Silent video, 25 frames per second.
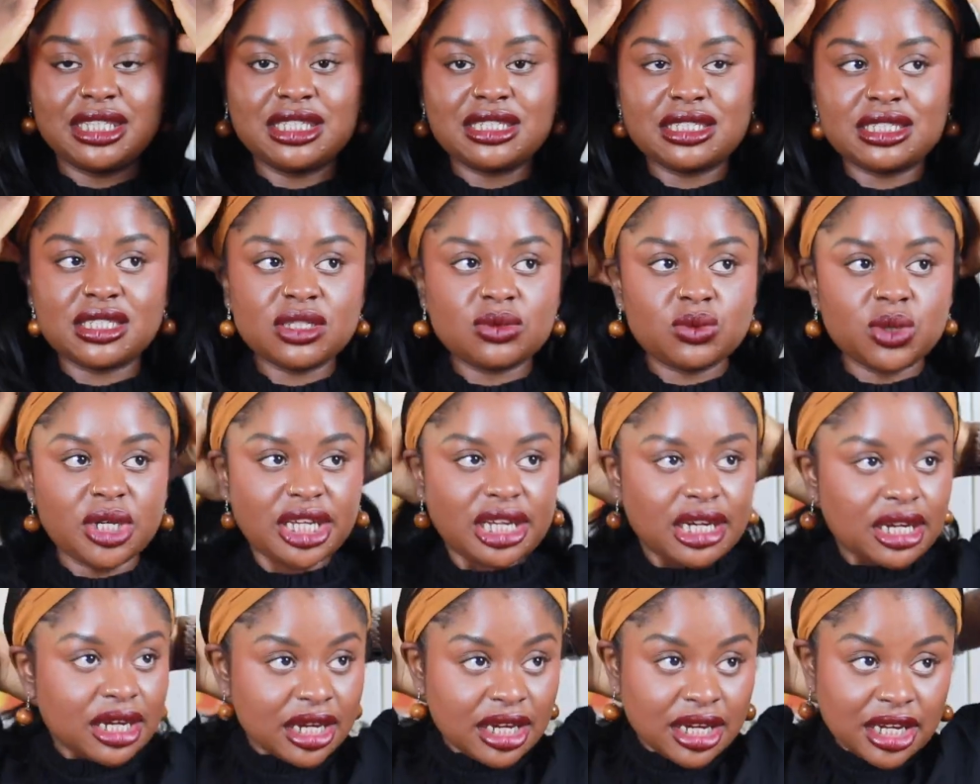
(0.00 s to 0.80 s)
This is
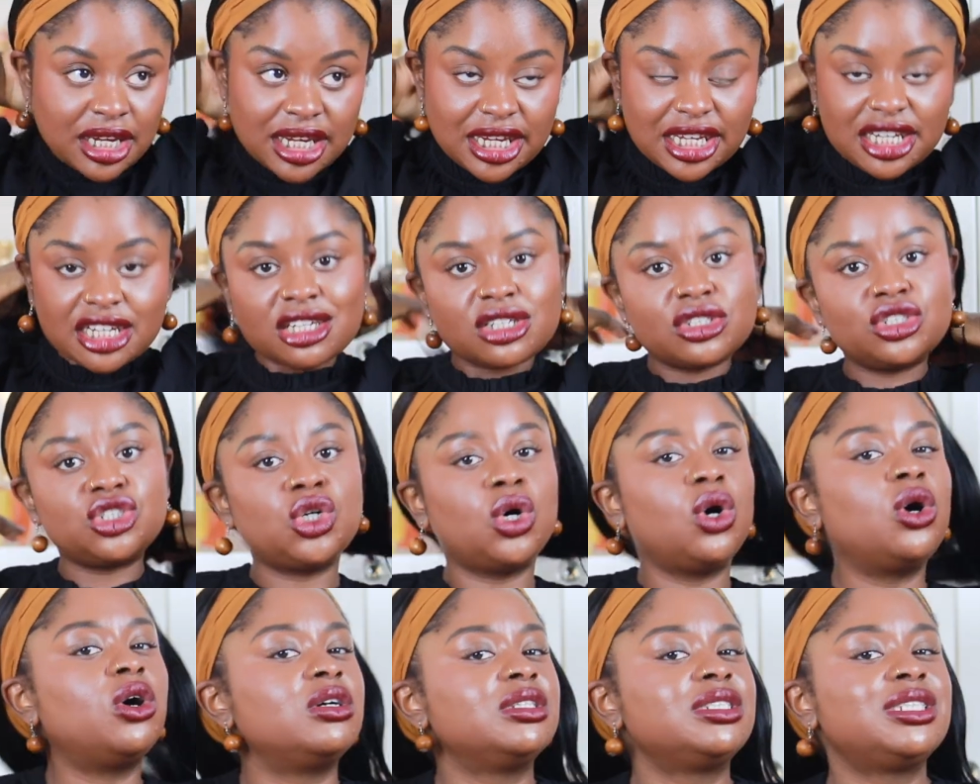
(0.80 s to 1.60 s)
what an
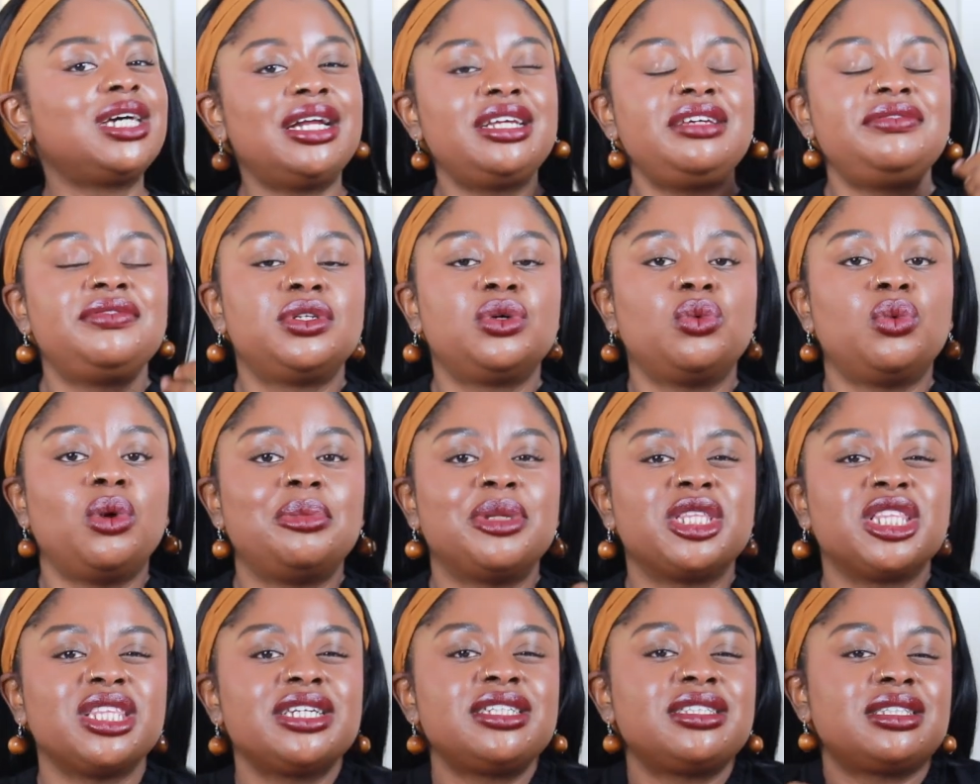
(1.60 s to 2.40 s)
adult, not even a
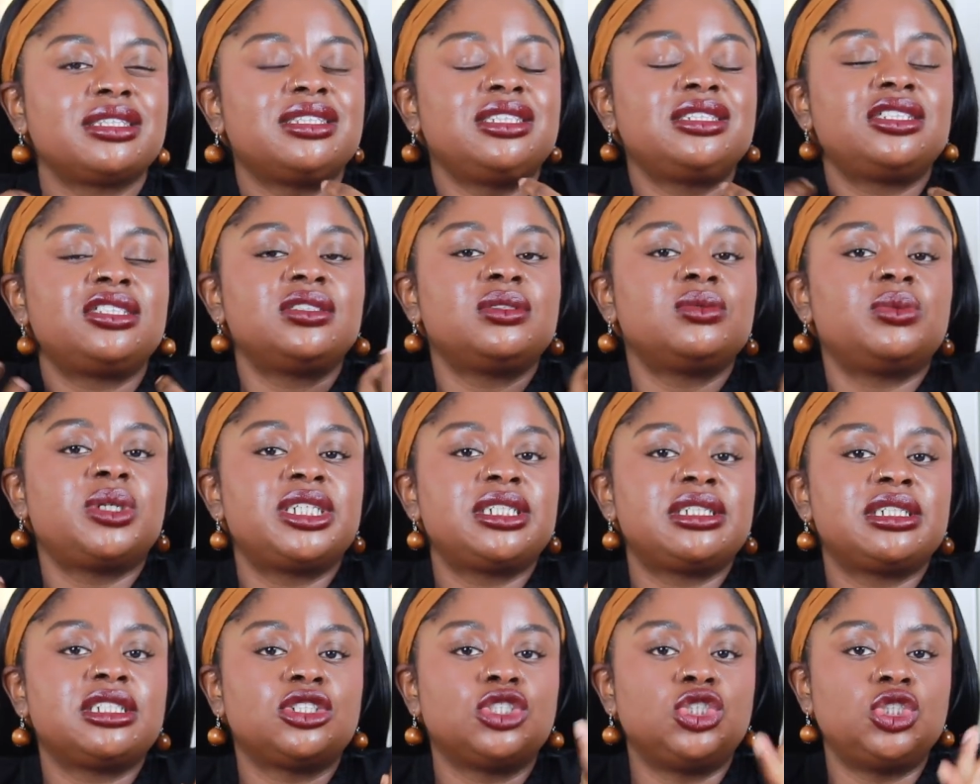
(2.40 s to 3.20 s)
woman, this is what
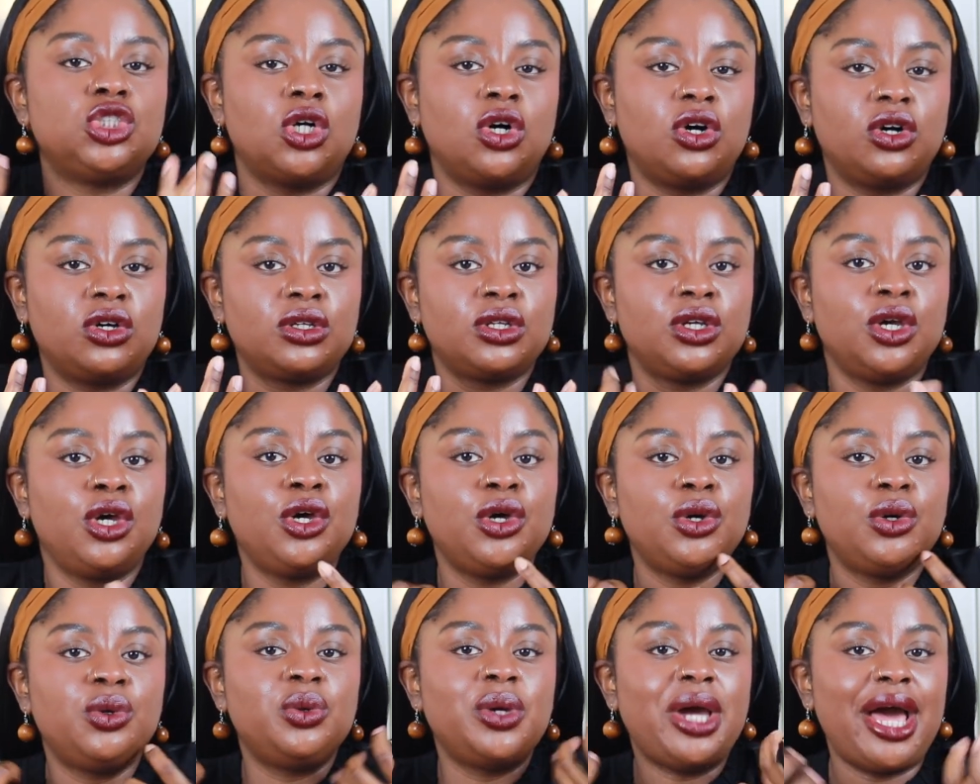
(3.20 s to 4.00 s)
an adult
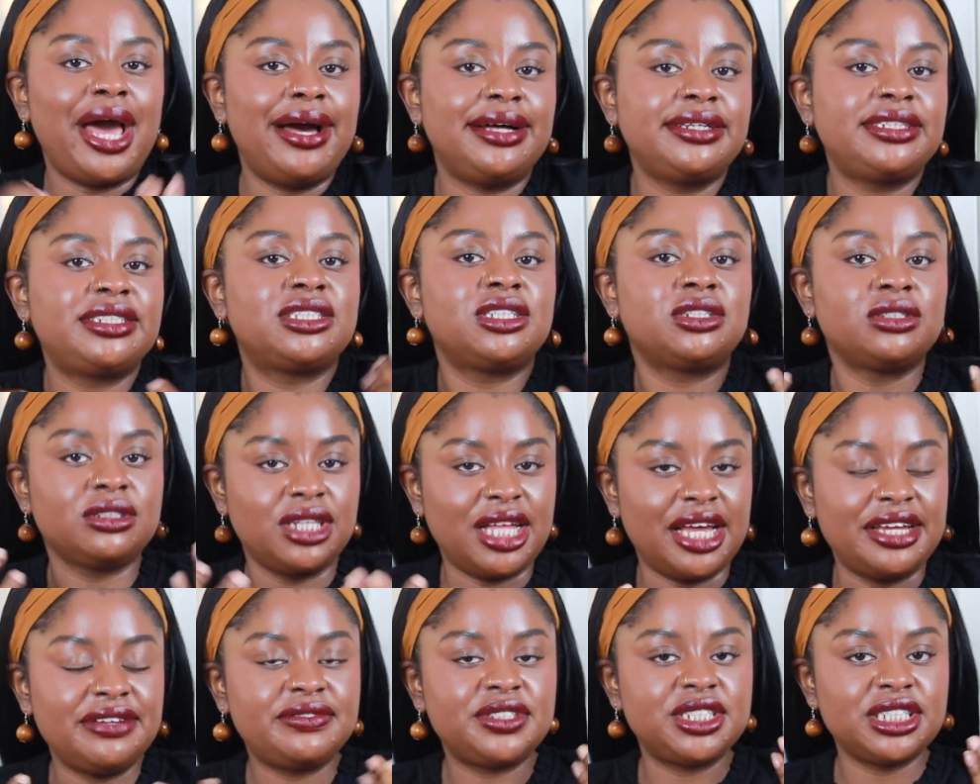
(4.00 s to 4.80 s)
who has their
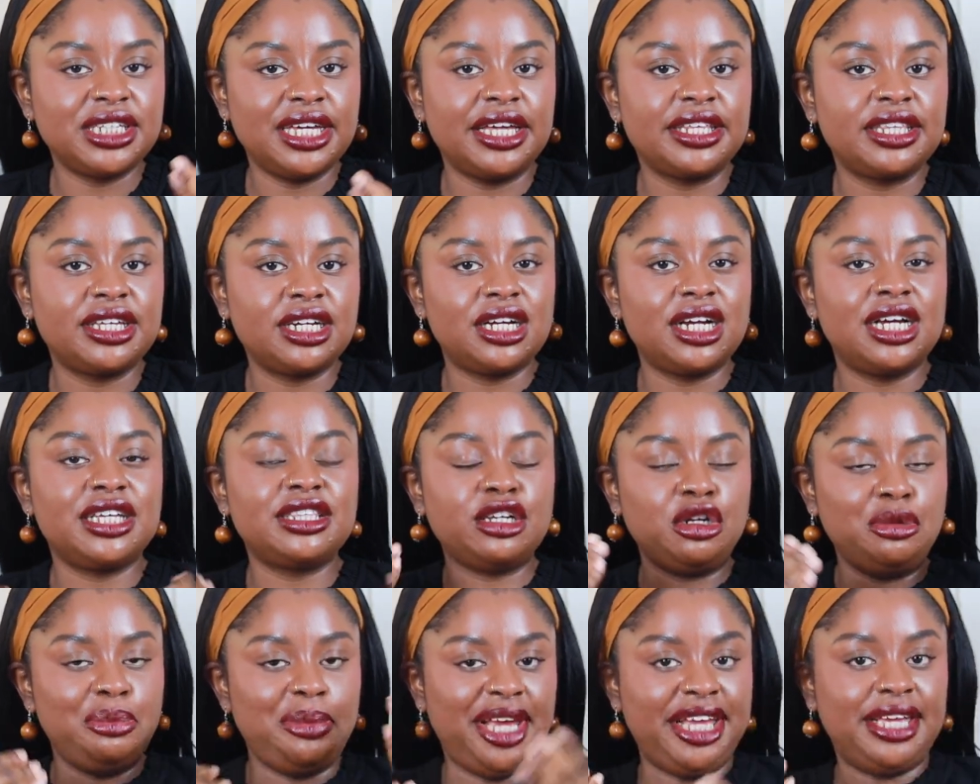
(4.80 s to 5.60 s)
life together and
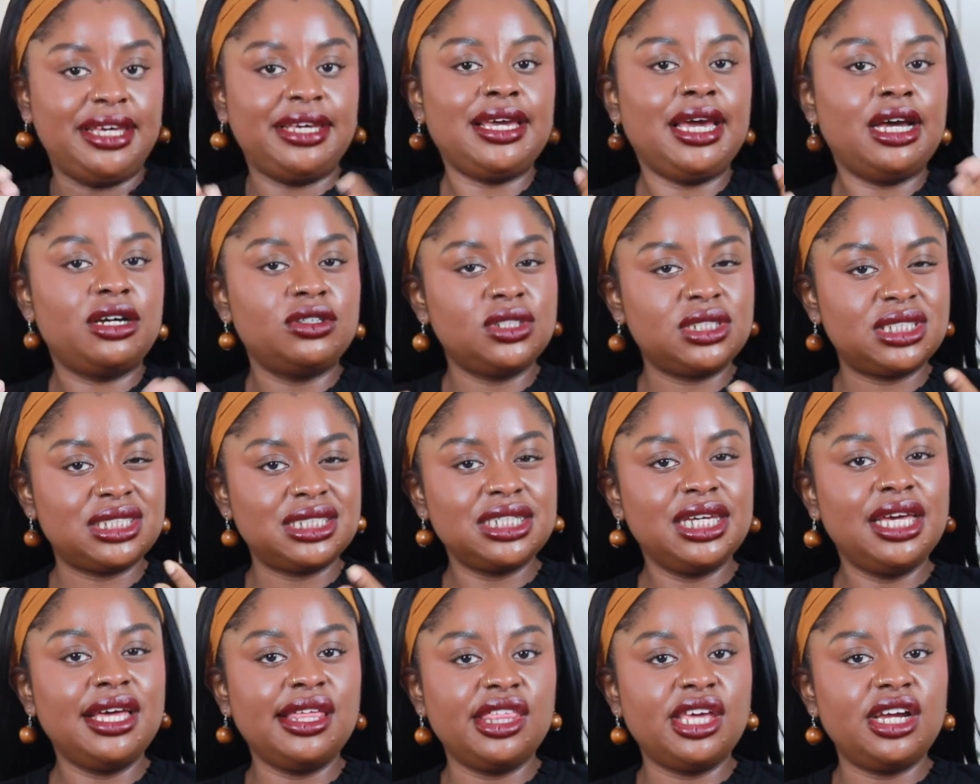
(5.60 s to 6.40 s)
their bank accounts
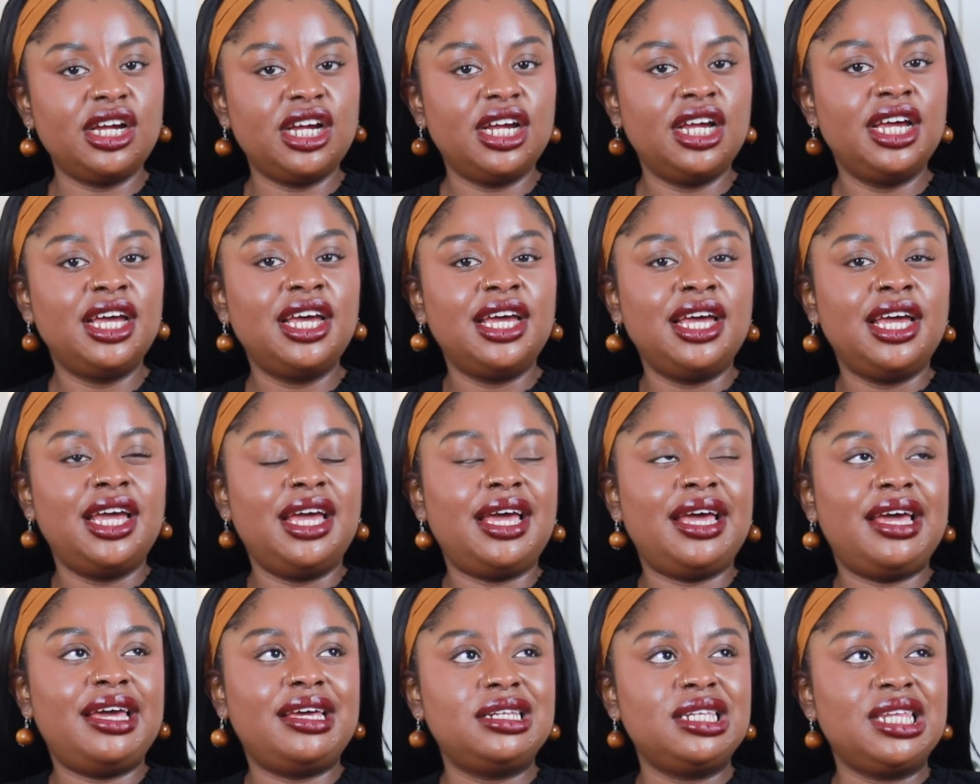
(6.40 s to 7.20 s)
together,
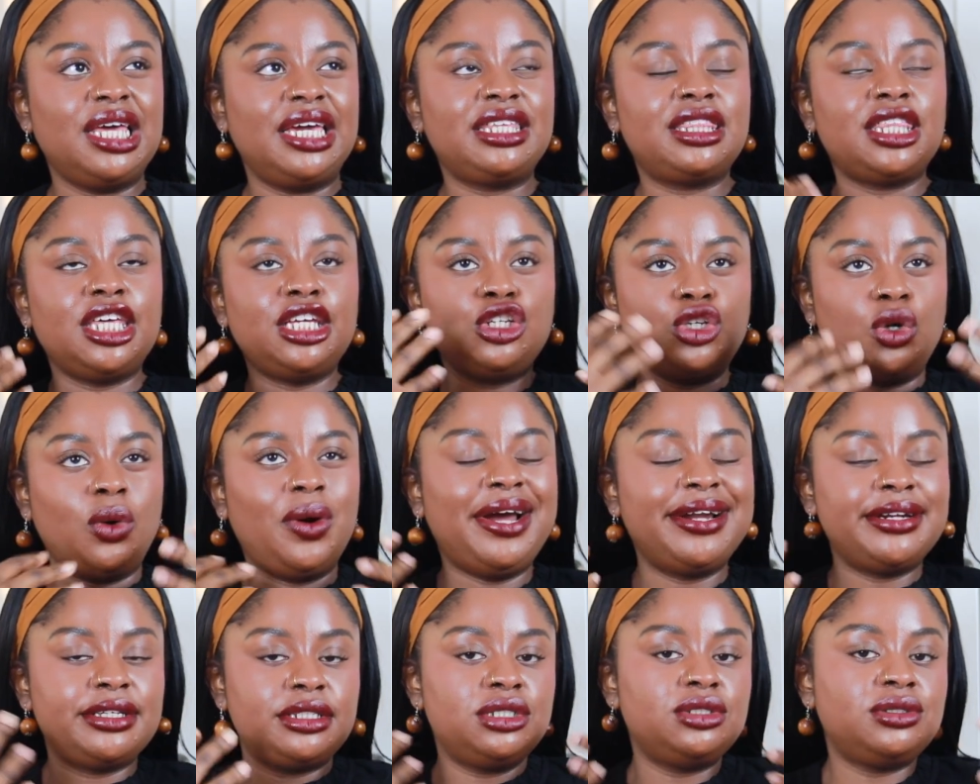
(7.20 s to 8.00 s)
and like they know
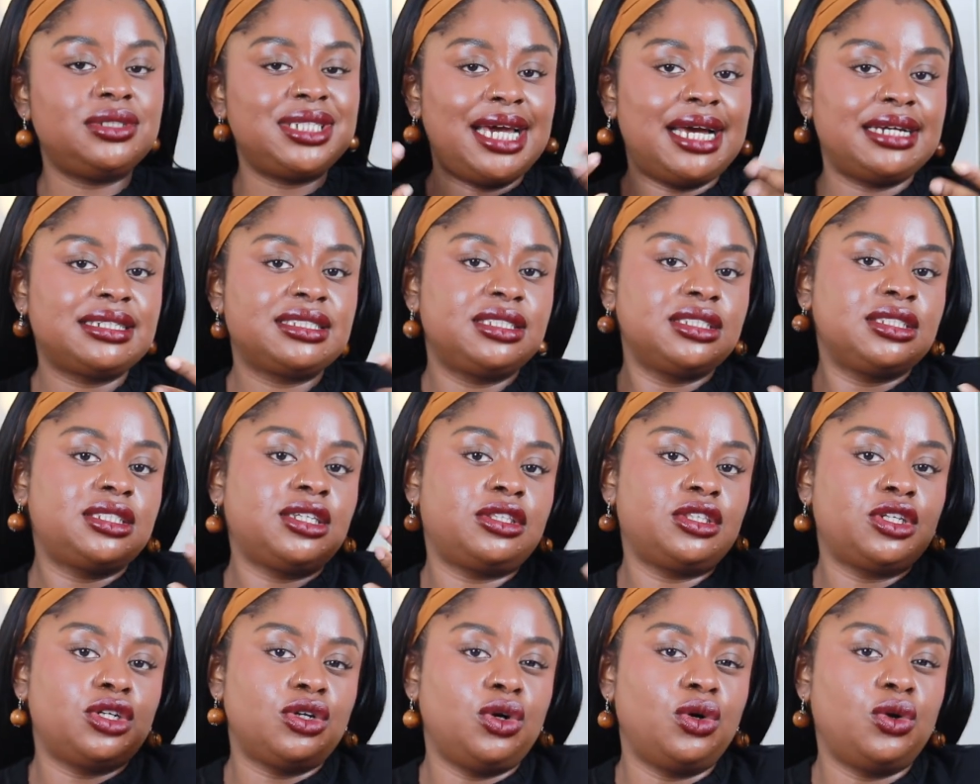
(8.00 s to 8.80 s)
how to do taxes
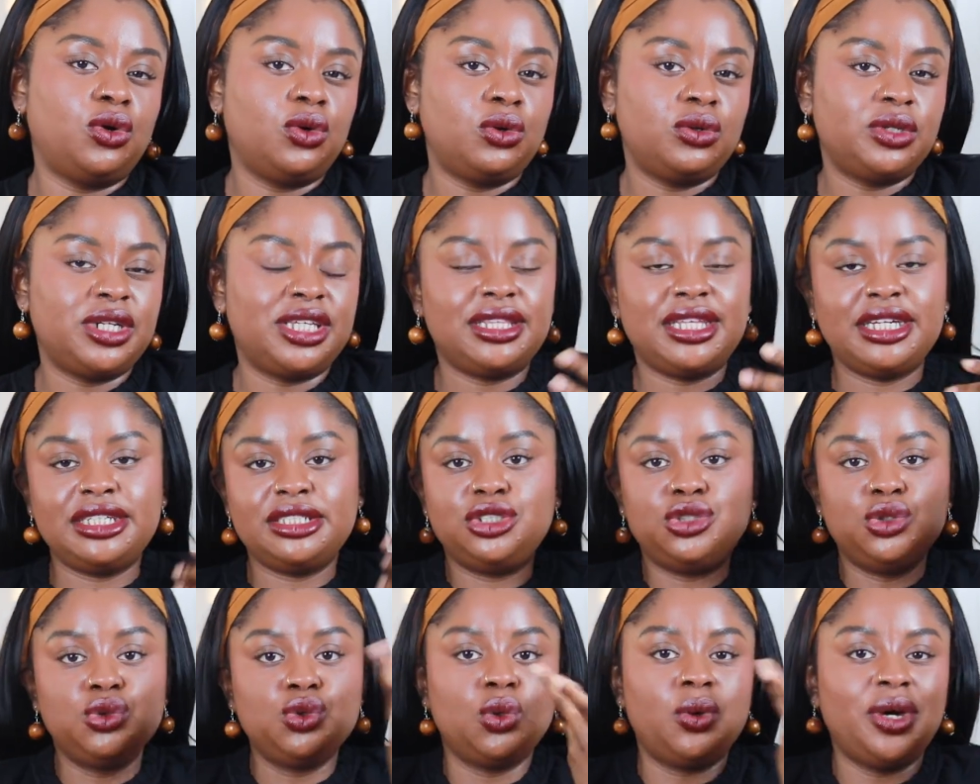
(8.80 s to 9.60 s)
on their own and they
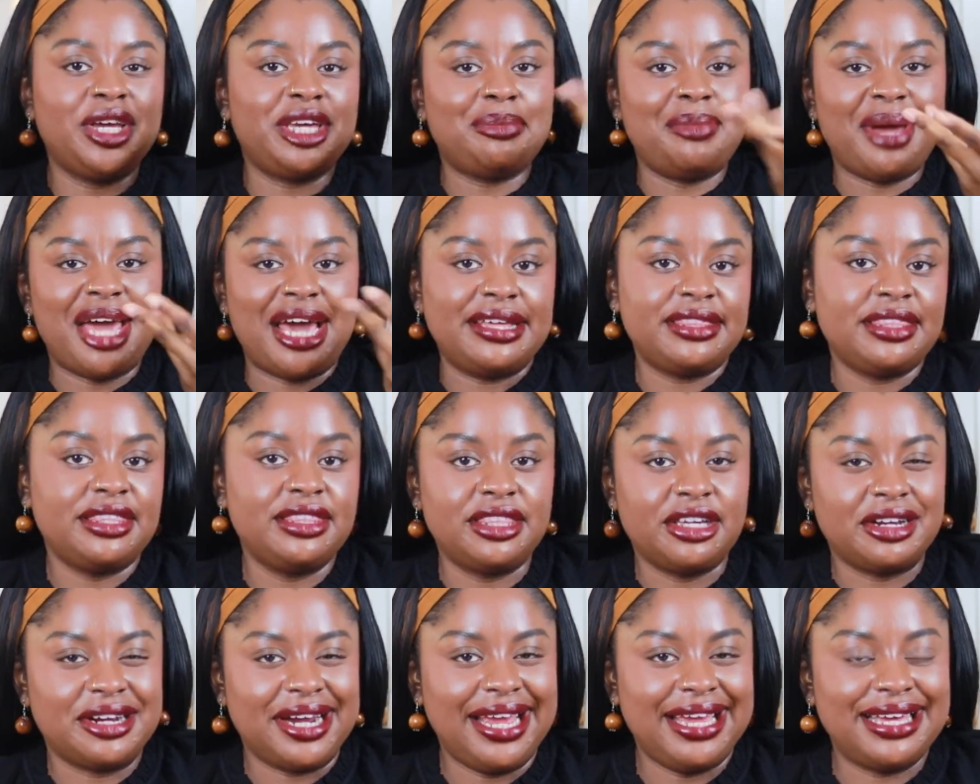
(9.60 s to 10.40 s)
do quick math in
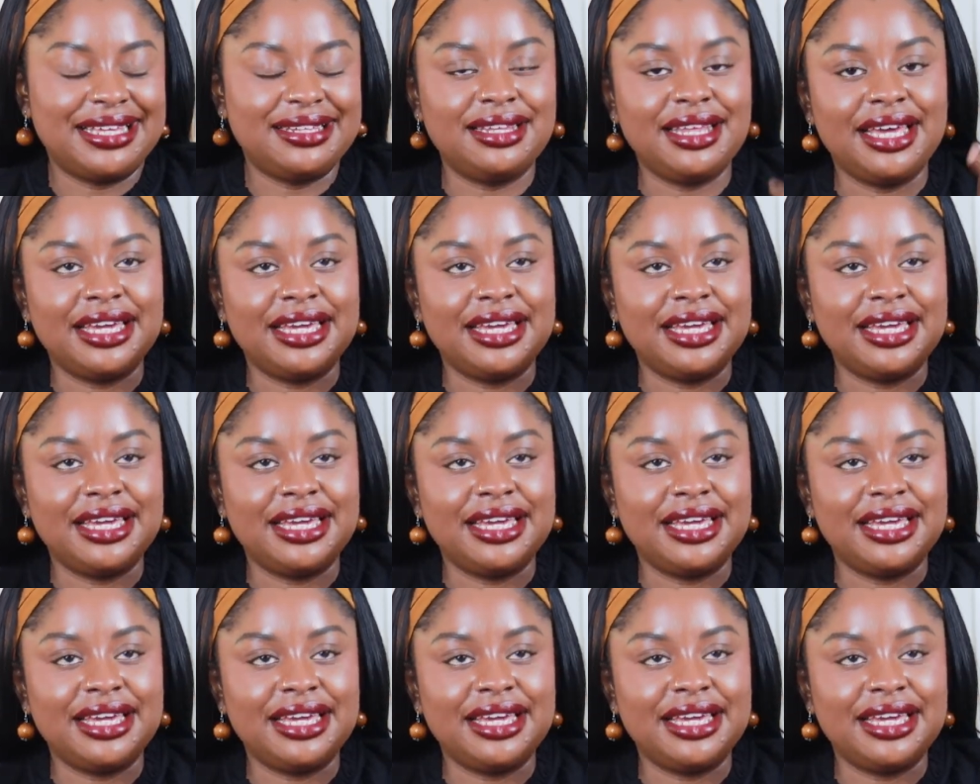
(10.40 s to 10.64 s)
their head.